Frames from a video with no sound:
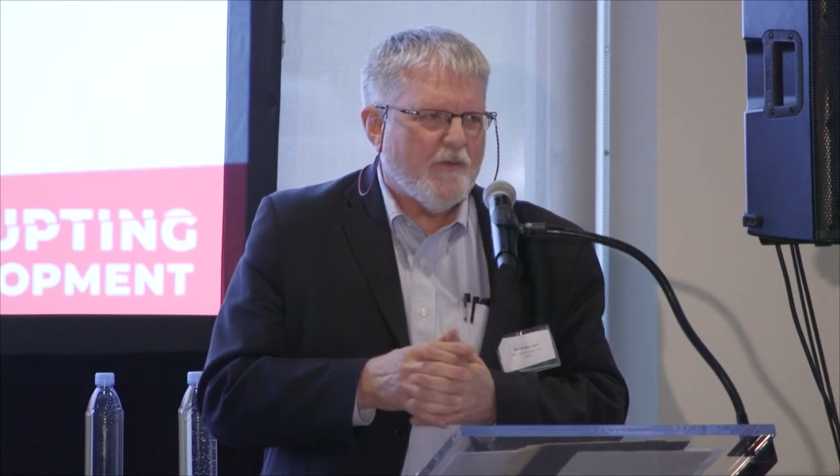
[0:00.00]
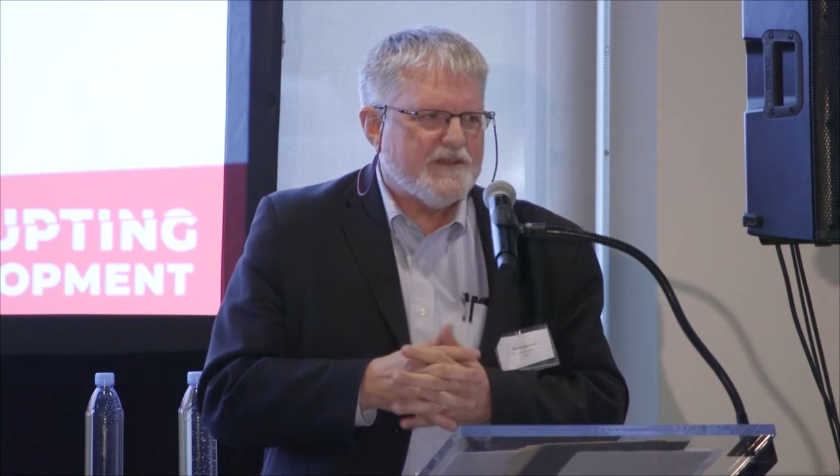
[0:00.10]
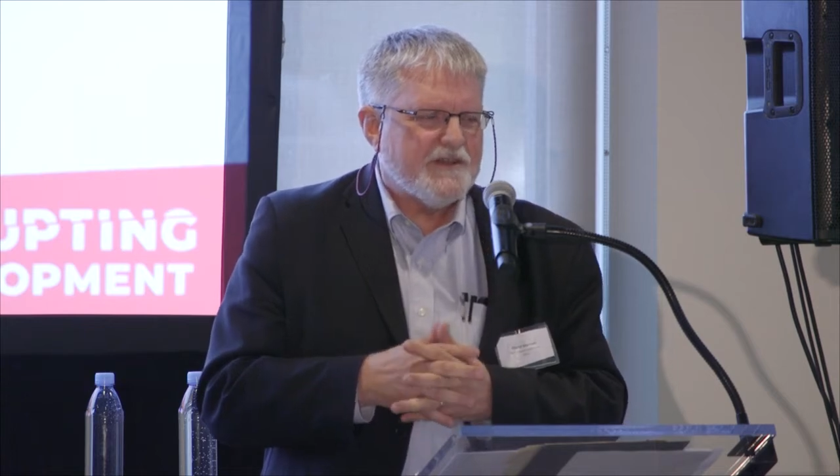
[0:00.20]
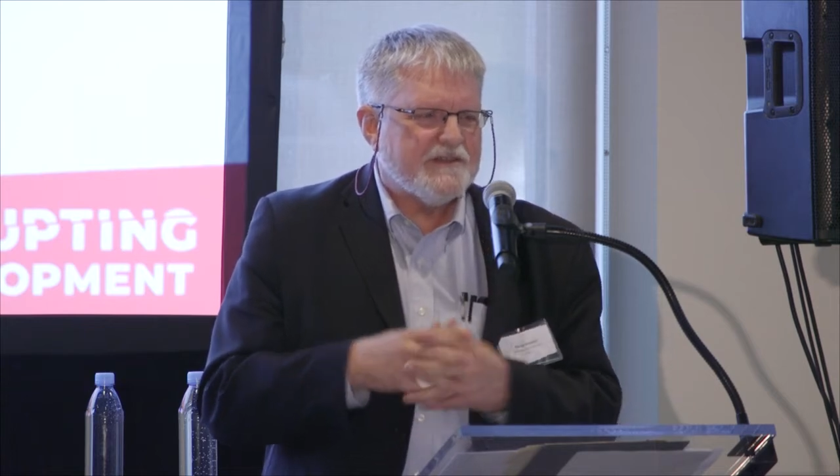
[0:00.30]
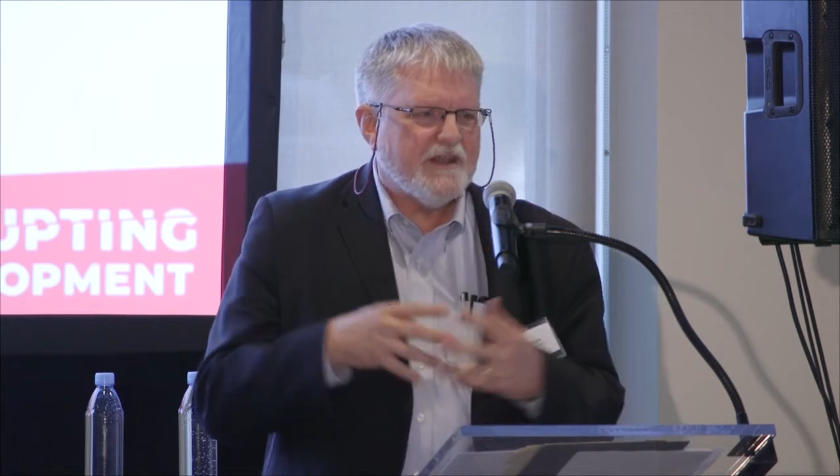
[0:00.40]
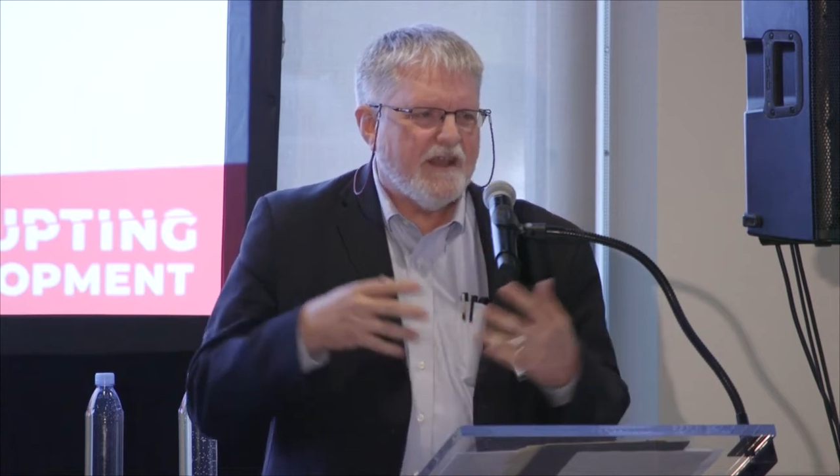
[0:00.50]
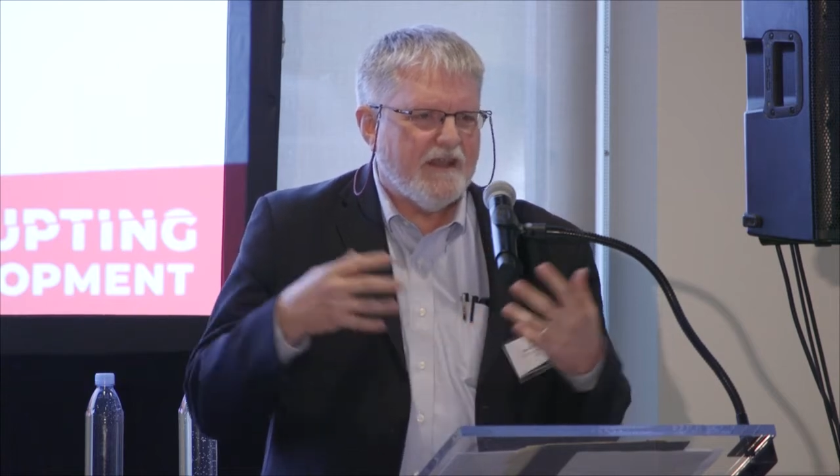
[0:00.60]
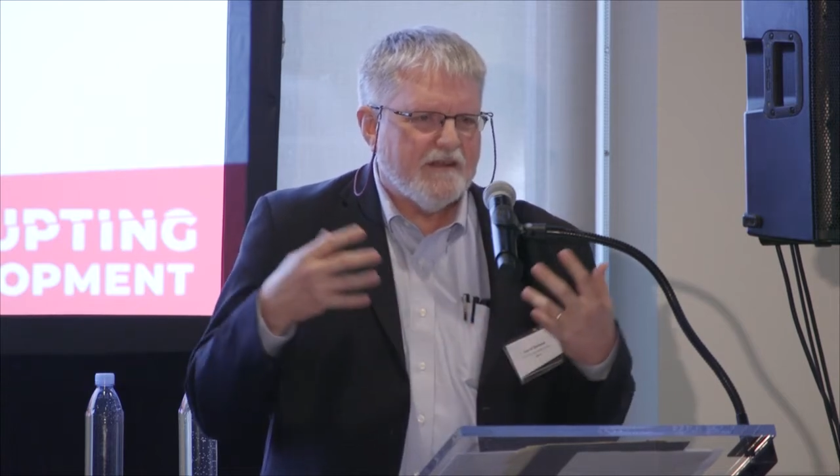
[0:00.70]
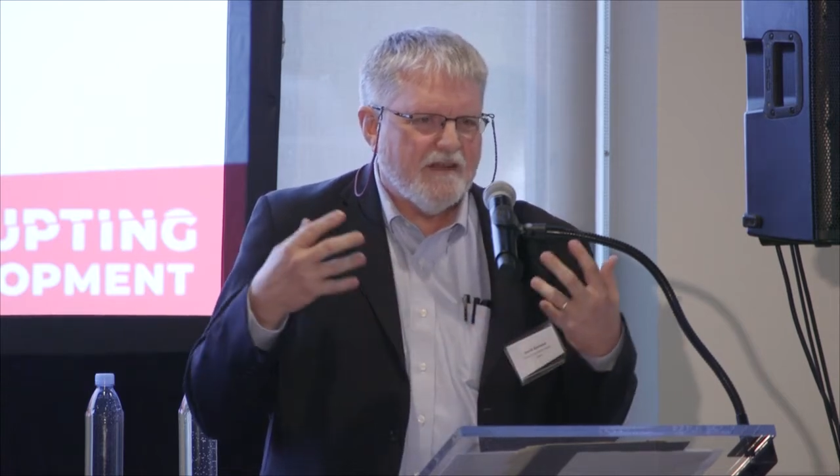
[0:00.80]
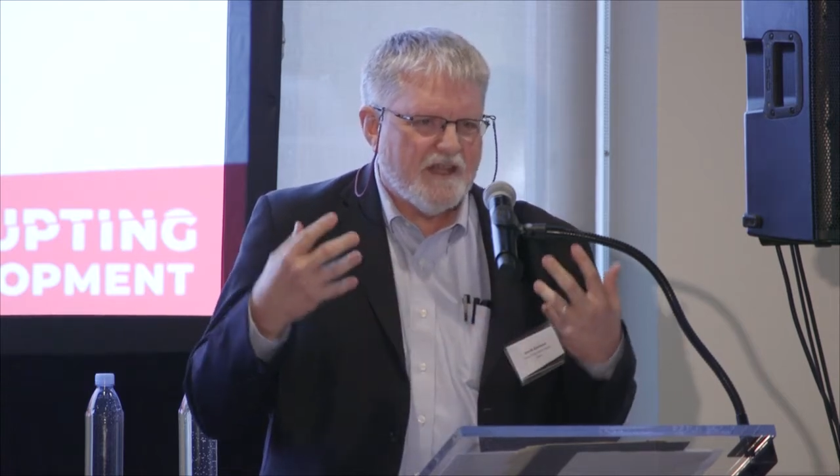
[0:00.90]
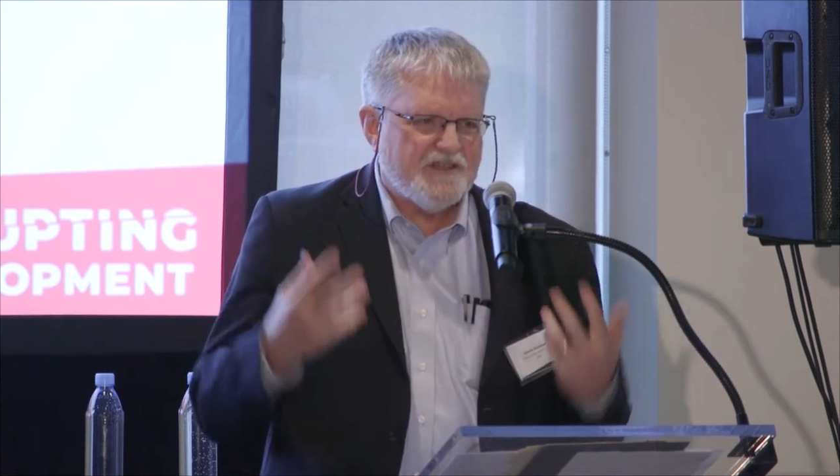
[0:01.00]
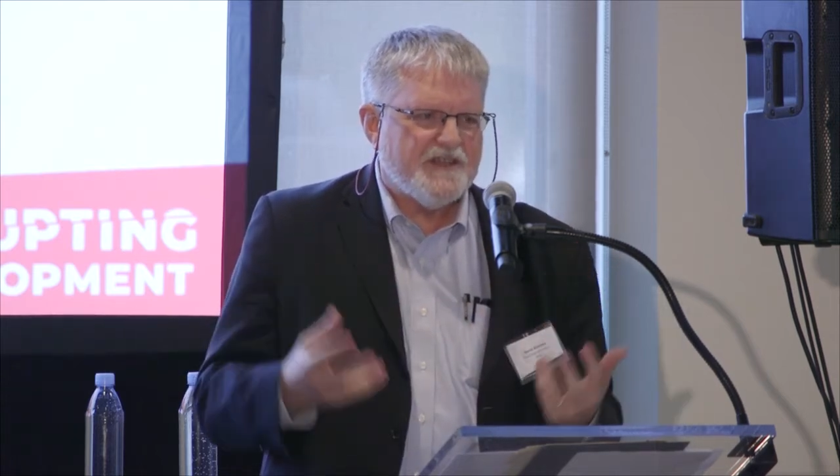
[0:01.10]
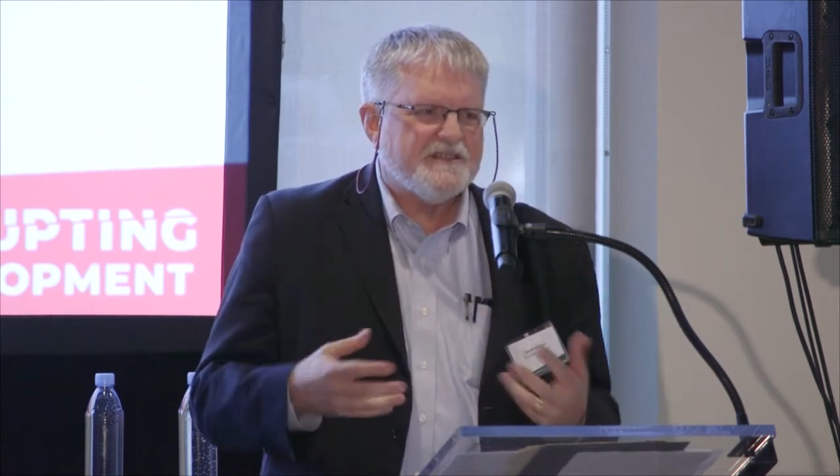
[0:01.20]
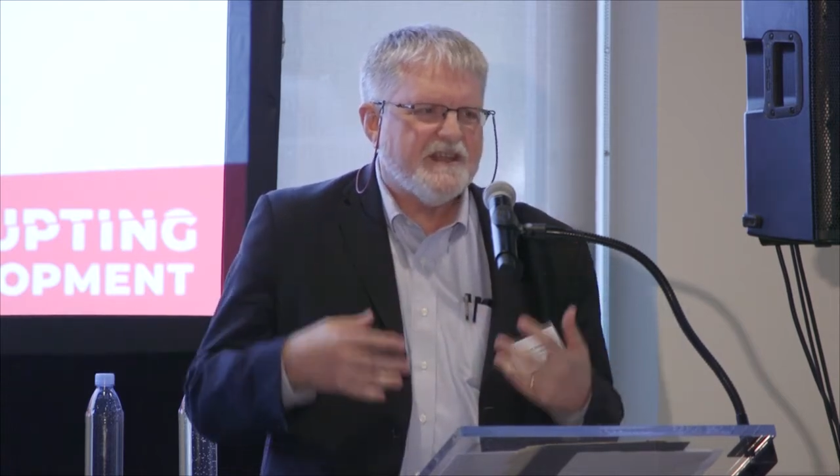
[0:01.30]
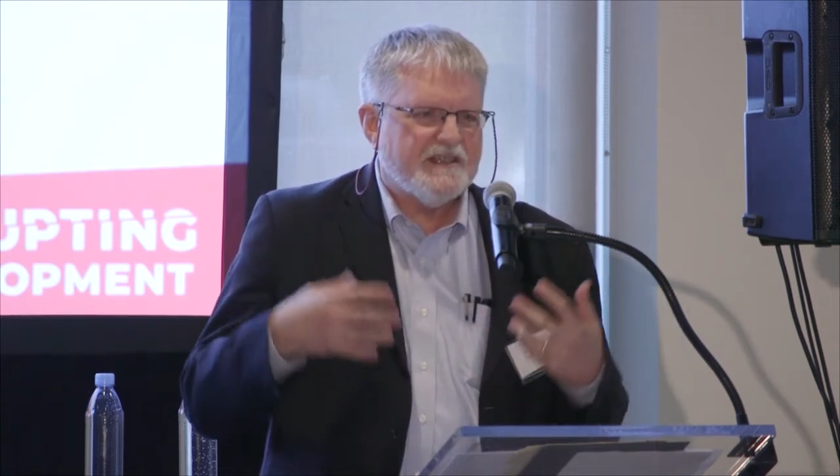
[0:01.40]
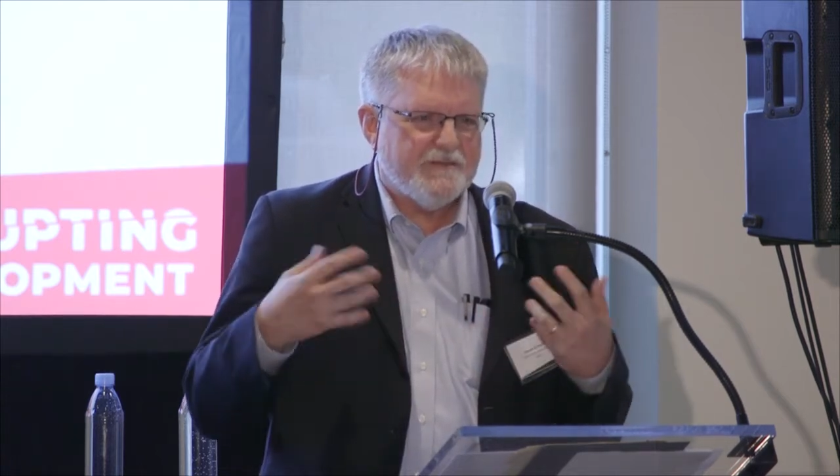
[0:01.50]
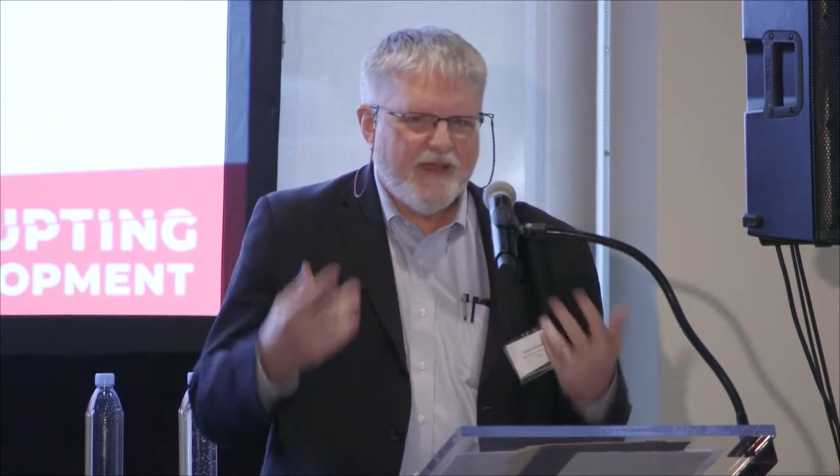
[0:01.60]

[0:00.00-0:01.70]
which is a logistics